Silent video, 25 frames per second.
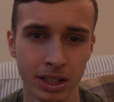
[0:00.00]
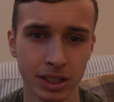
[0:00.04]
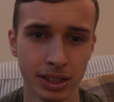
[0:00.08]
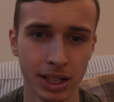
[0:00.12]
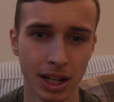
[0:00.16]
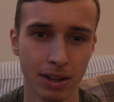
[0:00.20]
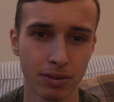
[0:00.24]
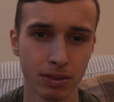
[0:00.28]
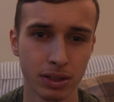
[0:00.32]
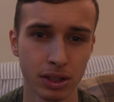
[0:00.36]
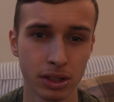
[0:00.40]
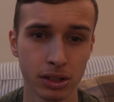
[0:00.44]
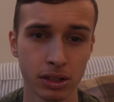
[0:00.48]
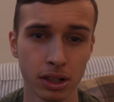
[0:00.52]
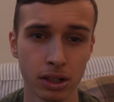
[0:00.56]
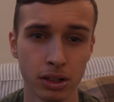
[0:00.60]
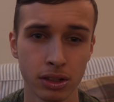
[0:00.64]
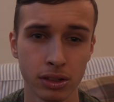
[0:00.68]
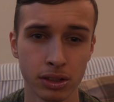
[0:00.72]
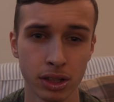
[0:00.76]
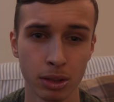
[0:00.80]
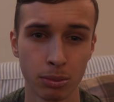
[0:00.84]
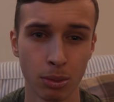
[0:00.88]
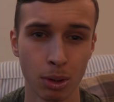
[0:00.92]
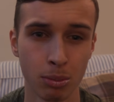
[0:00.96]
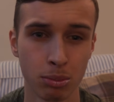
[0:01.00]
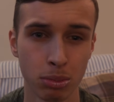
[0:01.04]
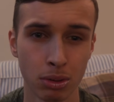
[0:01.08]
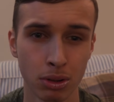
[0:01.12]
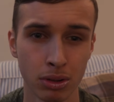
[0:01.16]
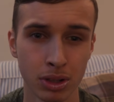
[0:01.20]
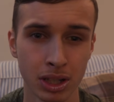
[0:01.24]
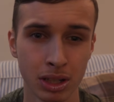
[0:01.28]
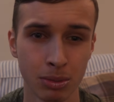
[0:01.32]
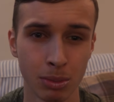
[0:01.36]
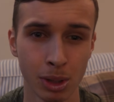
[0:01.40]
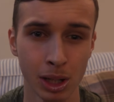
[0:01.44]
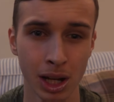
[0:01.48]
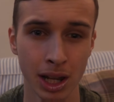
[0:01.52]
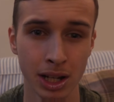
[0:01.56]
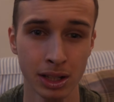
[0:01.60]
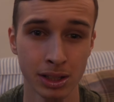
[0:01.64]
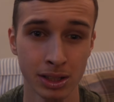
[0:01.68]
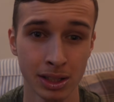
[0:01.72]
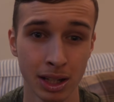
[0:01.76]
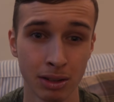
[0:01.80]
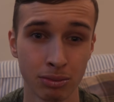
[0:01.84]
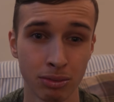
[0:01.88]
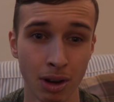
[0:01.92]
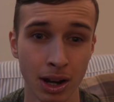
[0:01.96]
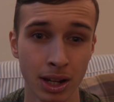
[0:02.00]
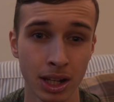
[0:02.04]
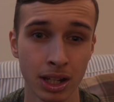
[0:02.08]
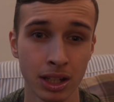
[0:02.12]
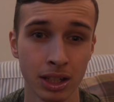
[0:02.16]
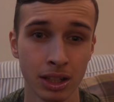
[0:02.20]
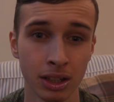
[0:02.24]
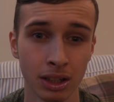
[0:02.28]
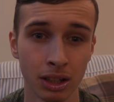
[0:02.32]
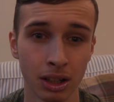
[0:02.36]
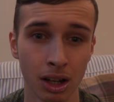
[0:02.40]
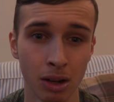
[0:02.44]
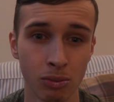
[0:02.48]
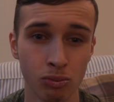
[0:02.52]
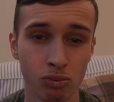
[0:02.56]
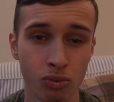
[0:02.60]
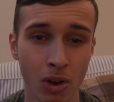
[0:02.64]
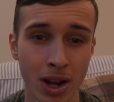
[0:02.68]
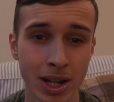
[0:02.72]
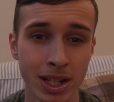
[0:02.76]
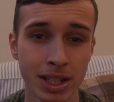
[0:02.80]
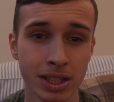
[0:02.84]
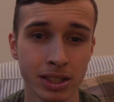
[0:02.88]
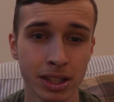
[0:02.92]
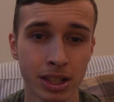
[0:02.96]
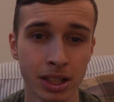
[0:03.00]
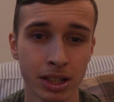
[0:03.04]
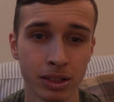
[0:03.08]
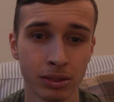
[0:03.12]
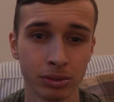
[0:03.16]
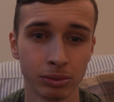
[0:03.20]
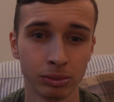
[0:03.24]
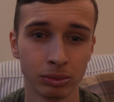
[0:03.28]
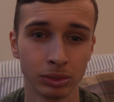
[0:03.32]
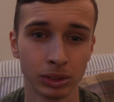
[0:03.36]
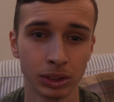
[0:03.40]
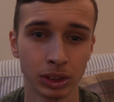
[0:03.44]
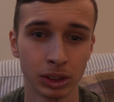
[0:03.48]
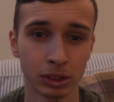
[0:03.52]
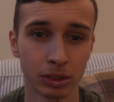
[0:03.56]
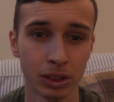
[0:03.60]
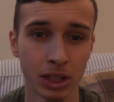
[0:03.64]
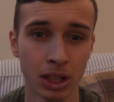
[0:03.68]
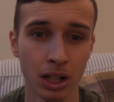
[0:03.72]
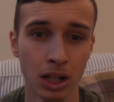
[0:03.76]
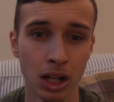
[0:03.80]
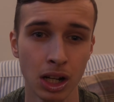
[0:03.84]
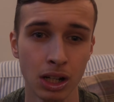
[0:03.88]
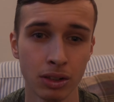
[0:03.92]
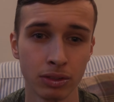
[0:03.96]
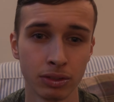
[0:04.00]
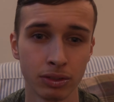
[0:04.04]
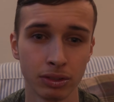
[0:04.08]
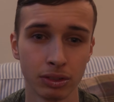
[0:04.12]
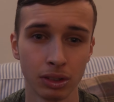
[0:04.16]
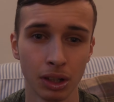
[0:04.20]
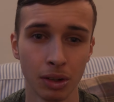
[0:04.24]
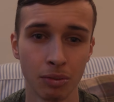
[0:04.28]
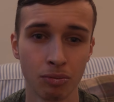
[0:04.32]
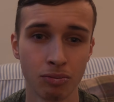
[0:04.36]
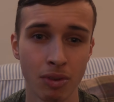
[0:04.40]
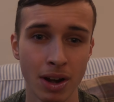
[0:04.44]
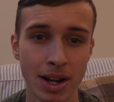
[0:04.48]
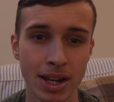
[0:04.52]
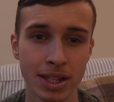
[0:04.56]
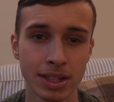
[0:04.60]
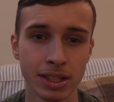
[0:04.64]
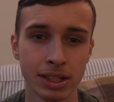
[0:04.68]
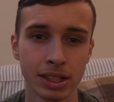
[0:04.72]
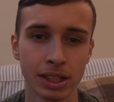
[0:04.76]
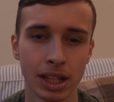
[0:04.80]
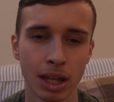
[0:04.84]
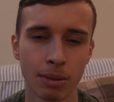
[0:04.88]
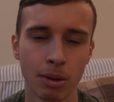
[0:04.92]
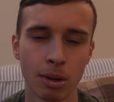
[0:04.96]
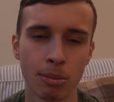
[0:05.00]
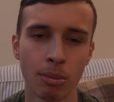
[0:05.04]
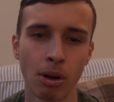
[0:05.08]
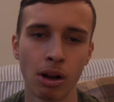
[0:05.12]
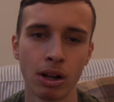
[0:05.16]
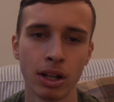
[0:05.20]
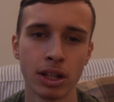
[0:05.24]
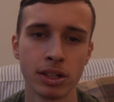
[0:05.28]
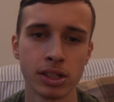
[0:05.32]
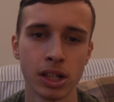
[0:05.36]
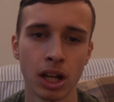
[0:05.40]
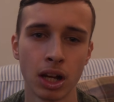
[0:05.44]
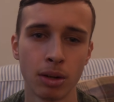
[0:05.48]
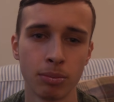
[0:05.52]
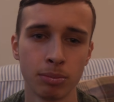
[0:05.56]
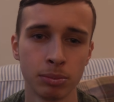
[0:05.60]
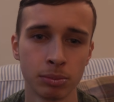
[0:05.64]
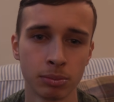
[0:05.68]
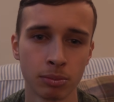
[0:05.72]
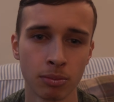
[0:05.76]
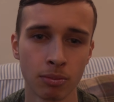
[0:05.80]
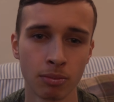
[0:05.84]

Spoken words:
Definitely shows that my body and my legs are now ready. I'm ready to run a half. I'm ready to get my mileage up.